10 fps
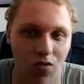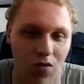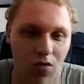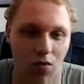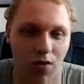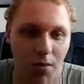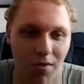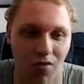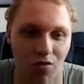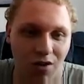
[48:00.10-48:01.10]
just to
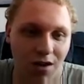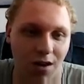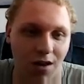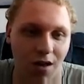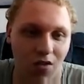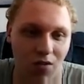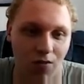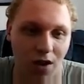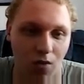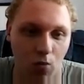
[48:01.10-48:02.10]
demonstrate that it does in
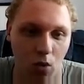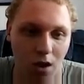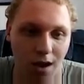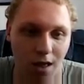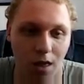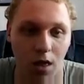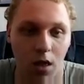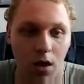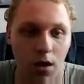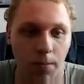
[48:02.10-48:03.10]
fact work.
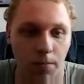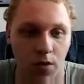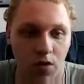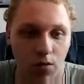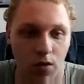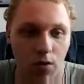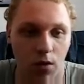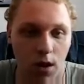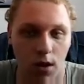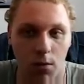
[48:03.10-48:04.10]
So to do
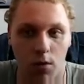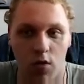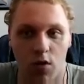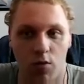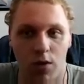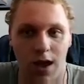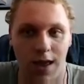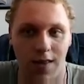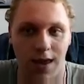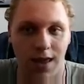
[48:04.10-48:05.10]
that, I'm going to
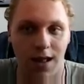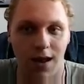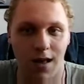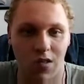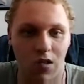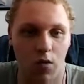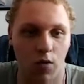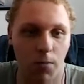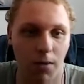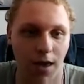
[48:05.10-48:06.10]
create a class
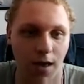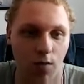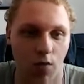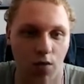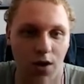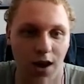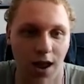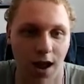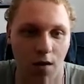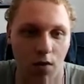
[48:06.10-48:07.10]
called pig, which will
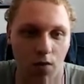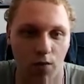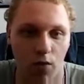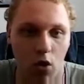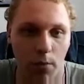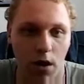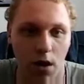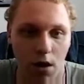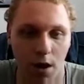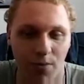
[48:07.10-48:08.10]
inherit from
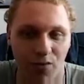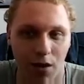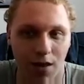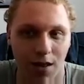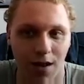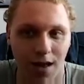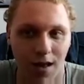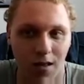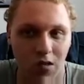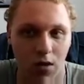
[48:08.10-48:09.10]
our abstract
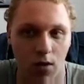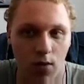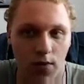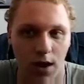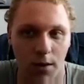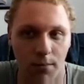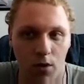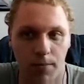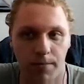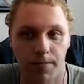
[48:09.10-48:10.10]
class called
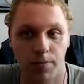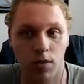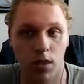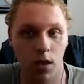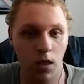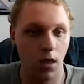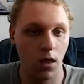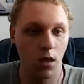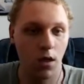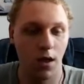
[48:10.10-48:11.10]
animal.
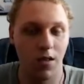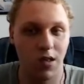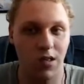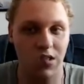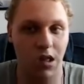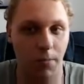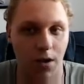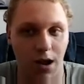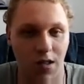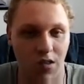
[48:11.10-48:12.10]
It's a
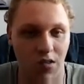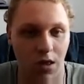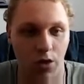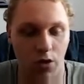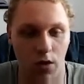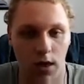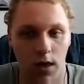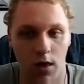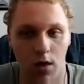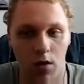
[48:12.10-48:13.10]
subclass
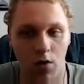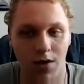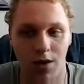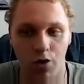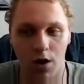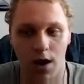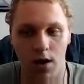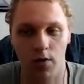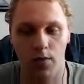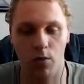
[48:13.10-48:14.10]
essentially, or a
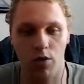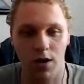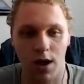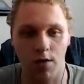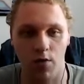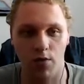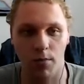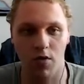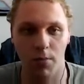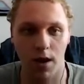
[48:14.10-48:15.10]
child which inherits from
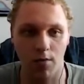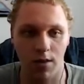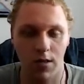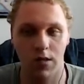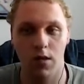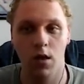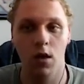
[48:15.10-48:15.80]
its parents.